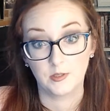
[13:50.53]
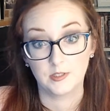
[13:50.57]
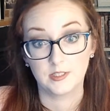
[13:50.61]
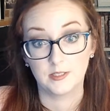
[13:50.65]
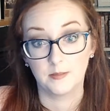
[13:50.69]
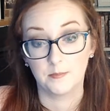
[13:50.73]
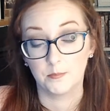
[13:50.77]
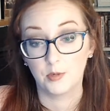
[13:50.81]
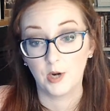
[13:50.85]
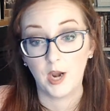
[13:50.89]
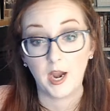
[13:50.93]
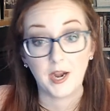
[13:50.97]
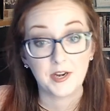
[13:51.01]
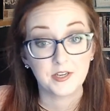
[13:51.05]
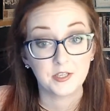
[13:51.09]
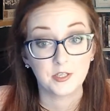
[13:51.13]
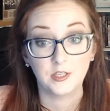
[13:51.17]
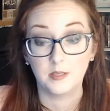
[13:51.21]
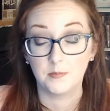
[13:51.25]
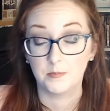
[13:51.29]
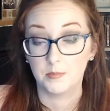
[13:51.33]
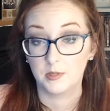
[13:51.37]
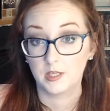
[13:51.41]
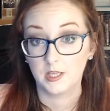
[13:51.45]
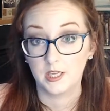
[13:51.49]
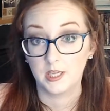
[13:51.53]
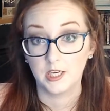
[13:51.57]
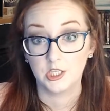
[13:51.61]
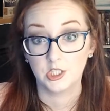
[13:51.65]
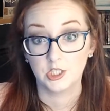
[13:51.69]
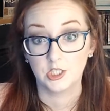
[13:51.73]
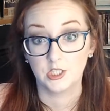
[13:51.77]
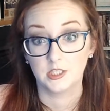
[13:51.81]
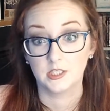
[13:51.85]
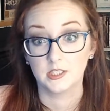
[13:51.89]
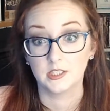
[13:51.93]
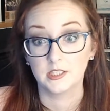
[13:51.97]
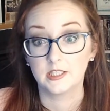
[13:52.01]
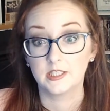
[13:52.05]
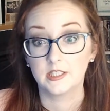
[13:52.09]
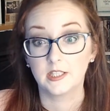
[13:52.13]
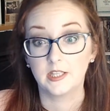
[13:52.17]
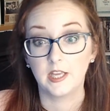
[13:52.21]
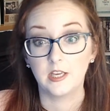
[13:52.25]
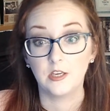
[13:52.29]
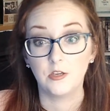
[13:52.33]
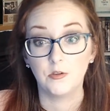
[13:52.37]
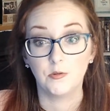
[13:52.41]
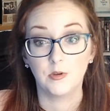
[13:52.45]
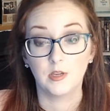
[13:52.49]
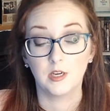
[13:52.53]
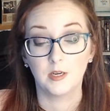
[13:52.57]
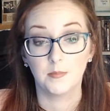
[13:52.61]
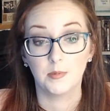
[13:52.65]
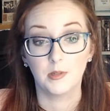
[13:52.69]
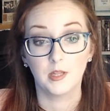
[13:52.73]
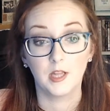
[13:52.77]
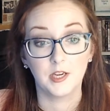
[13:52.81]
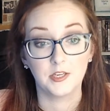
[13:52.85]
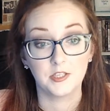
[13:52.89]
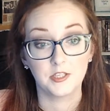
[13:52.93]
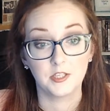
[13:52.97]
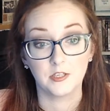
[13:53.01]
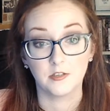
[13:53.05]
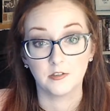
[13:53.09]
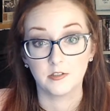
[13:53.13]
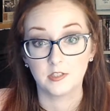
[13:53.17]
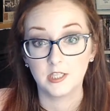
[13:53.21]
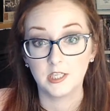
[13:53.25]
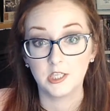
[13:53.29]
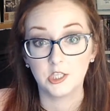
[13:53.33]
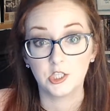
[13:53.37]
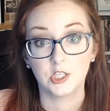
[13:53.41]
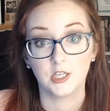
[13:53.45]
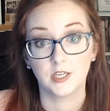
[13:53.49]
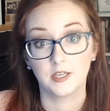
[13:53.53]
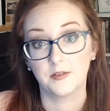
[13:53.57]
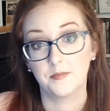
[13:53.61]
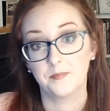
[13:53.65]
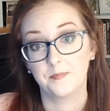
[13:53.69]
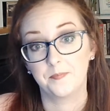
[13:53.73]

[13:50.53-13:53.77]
some practical implications that you can apply to your teaching.